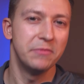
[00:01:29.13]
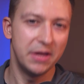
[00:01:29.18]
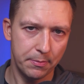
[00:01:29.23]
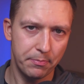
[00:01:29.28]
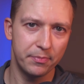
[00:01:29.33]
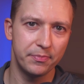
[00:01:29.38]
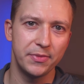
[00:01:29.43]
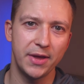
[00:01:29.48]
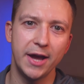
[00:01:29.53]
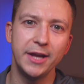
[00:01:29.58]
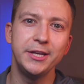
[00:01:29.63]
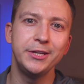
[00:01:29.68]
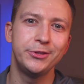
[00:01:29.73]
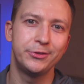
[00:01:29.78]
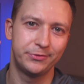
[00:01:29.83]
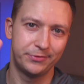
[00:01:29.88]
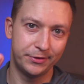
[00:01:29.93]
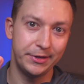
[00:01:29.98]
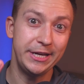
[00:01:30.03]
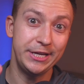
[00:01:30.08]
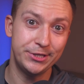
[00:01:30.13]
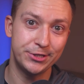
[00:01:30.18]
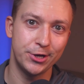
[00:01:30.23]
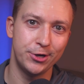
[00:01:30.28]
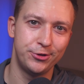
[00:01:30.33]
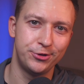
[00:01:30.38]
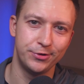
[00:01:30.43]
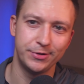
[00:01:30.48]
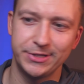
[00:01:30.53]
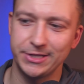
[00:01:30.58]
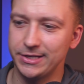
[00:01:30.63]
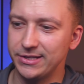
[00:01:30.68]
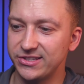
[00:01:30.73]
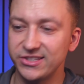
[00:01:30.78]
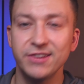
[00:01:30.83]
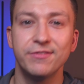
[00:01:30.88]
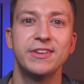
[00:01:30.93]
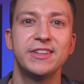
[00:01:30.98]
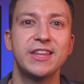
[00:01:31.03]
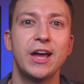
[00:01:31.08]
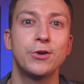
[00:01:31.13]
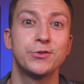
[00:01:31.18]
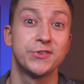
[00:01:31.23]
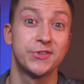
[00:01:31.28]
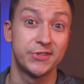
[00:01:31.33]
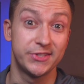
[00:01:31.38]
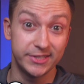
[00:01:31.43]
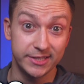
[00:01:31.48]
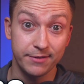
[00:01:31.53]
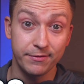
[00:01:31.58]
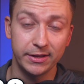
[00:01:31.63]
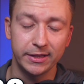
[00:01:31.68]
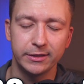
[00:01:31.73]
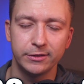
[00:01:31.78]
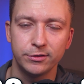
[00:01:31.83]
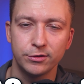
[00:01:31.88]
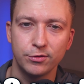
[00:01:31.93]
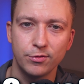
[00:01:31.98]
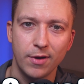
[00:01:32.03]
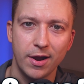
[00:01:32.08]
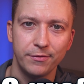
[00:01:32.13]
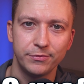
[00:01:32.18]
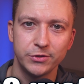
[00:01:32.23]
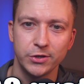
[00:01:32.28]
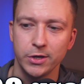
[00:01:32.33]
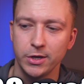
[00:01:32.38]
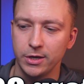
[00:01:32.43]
Yep, I need 3 surgeries and 7,700 grafts